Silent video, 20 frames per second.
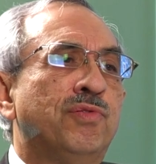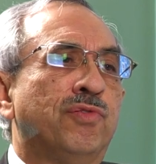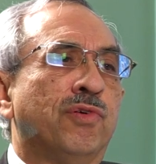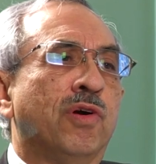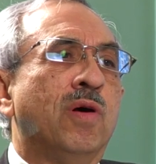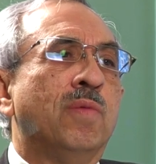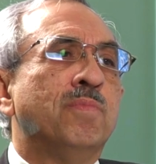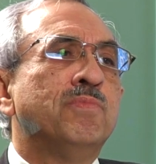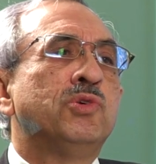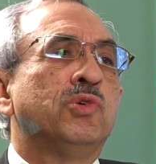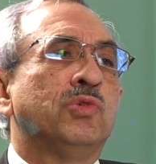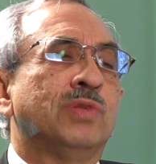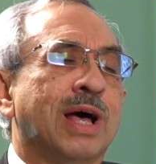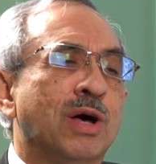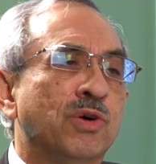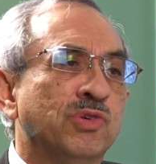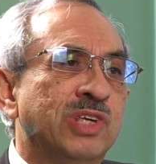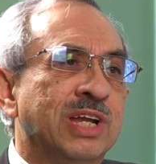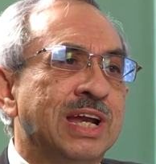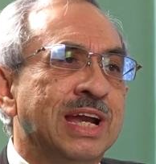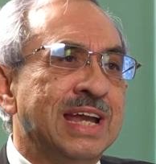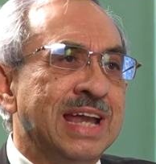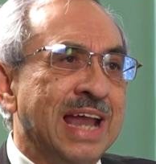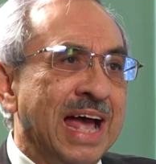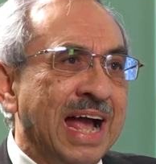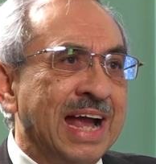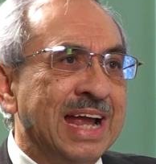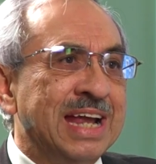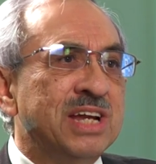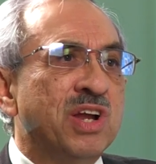from
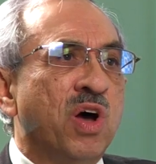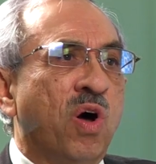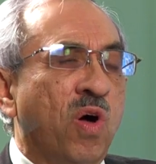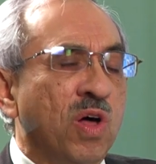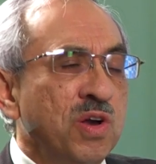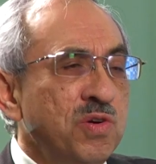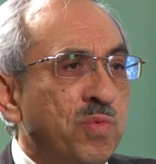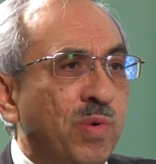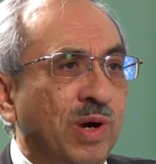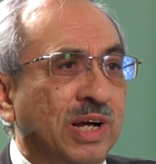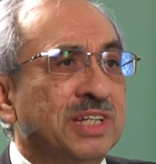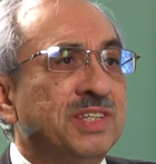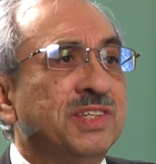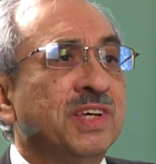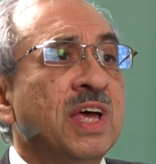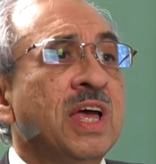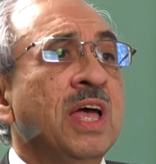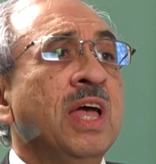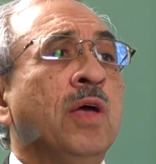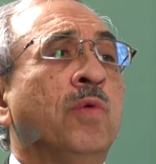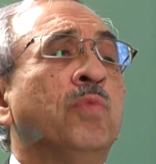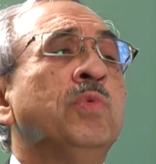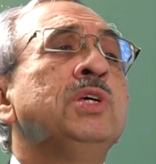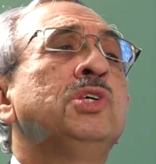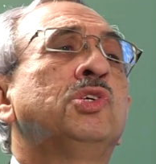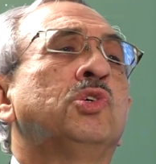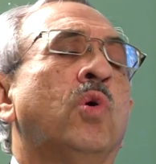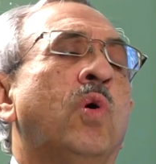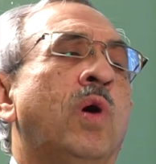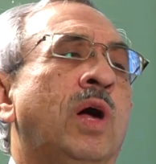2009 onwards, we
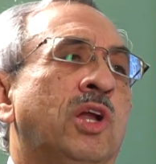saw